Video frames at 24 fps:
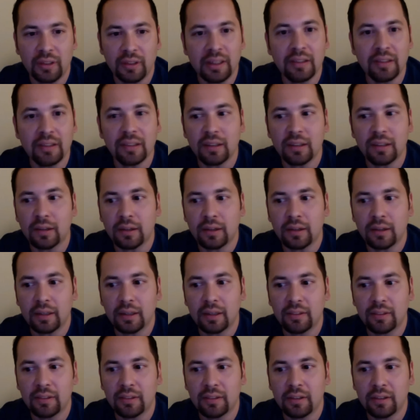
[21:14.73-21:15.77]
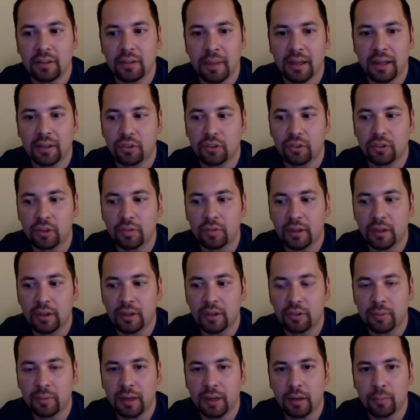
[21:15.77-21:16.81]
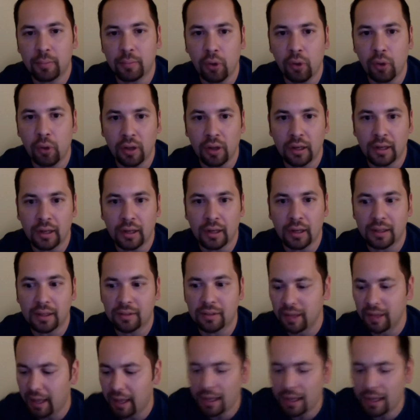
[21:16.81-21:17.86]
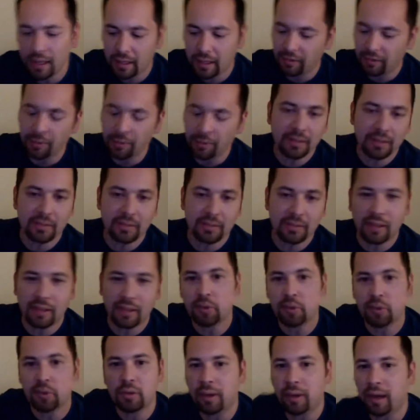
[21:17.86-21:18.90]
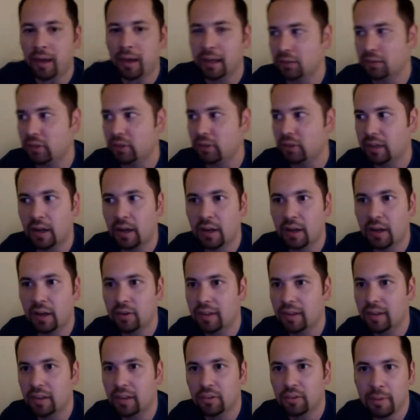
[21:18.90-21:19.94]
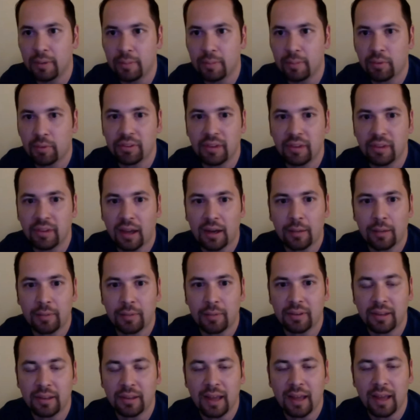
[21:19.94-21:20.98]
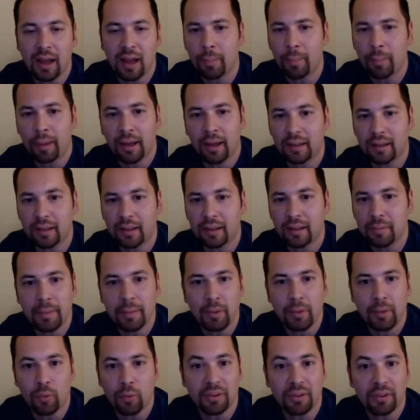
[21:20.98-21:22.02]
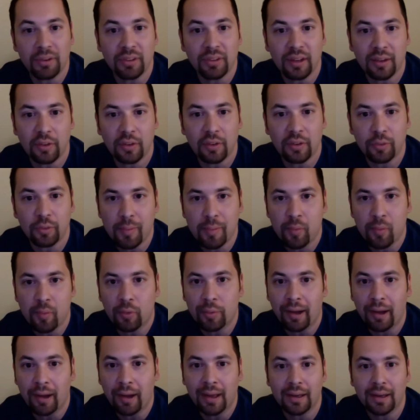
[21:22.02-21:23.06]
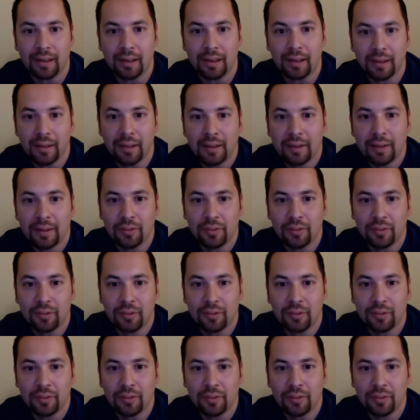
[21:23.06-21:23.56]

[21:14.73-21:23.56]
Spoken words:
It's easy to make a survey or some kind of poll online and say, hey, if I make this game, will you buy it? And you'll get 100,000 people to sign up and say, yeah, I'll buy it. And then maybe 1% of those people would buy it.